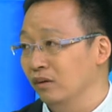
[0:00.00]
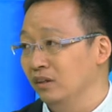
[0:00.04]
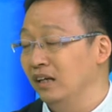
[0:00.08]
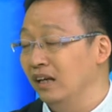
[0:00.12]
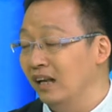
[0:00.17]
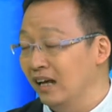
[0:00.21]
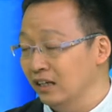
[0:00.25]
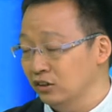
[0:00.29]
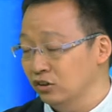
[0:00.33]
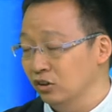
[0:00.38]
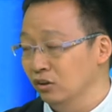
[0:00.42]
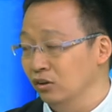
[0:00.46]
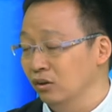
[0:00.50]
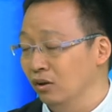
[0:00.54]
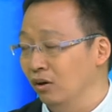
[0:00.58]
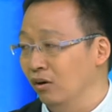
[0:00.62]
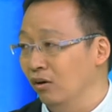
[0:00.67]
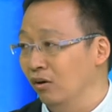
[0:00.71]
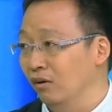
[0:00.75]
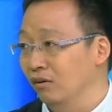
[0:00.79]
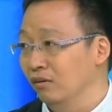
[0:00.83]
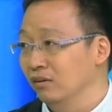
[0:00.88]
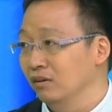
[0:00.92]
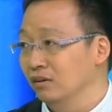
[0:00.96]
election
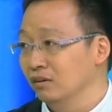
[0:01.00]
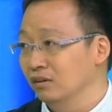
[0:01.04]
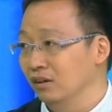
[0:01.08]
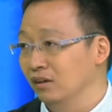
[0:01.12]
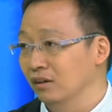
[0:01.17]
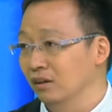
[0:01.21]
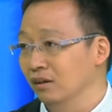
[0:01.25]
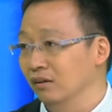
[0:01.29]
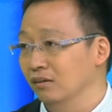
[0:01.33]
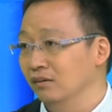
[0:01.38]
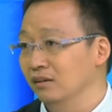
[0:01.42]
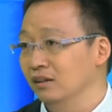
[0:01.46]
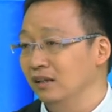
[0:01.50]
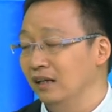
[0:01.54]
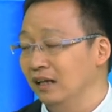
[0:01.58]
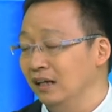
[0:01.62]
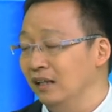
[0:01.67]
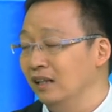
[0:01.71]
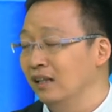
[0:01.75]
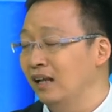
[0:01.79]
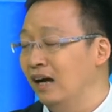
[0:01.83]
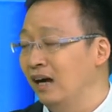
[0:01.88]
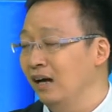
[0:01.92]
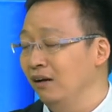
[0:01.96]
law,
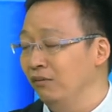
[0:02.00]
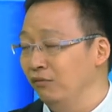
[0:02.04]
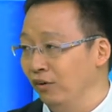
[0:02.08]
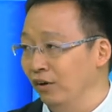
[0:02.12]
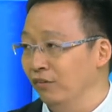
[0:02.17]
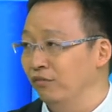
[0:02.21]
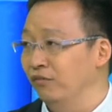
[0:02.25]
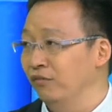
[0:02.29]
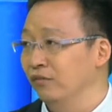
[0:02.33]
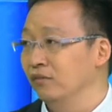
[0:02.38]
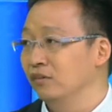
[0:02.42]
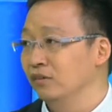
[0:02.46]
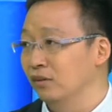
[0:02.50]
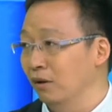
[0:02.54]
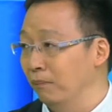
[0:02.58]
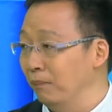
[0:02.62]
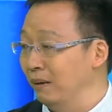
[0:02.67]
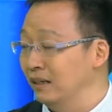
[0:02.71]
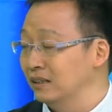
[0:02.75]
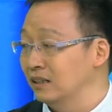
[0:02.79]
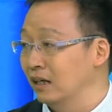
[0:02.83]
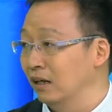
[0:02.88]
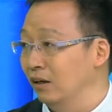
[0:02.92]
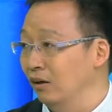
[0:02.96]
in line with the
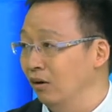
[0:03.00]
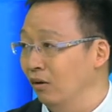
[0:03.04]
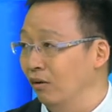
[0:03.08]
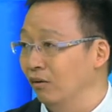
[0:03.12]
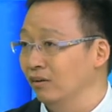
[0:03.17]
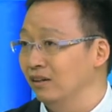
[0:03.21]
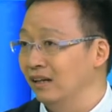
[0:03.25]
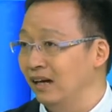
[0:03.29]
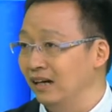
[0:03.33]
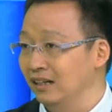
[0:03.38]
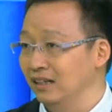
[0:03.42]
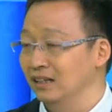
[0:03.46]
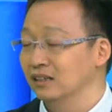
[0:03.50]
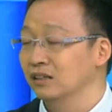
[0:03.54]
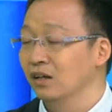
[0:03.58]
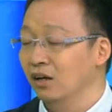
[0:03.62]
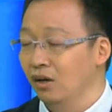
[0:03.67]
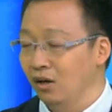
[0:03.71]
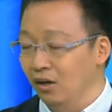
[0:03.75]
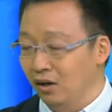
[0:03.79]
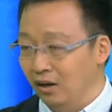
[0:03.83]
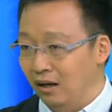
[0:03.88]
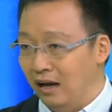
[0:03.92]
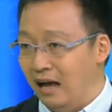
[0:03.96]
basic law. That is,
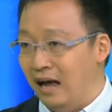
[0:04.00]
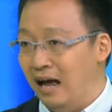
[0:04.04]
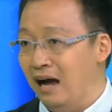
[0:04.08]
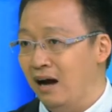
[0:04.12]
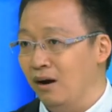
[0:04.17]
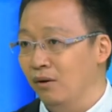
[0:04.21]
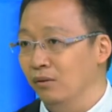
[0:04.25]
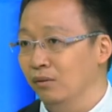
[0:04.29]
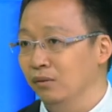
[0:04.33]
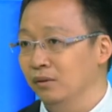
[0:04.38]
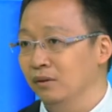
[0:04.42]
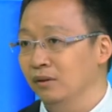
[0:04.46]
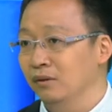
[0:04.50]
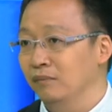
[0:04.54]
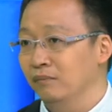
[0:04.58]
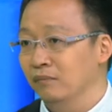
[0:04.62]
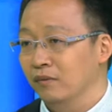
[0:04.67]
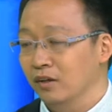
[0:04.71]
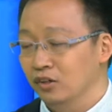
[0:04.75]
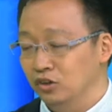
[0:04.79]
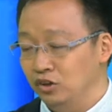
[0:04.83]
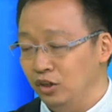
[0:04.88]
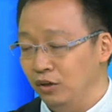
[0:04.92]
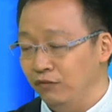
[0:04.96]
our
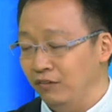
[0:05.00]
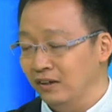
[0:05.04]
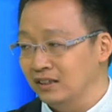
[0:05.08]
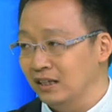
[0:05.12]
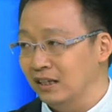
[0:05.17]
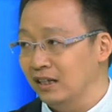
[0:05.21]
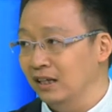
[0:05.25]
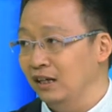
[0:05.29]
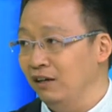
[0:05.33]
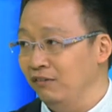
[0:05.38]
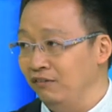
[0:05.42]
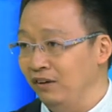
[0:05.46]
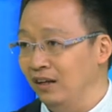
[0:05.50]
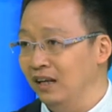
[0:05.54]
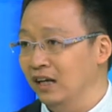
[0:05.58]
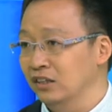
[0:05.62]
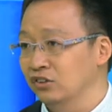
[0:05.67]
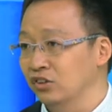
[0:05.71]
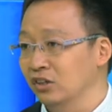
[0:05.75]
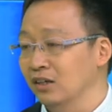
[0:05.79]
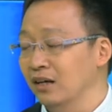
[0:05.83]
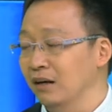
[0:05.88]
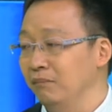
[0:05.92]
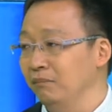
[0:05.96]
chief executive election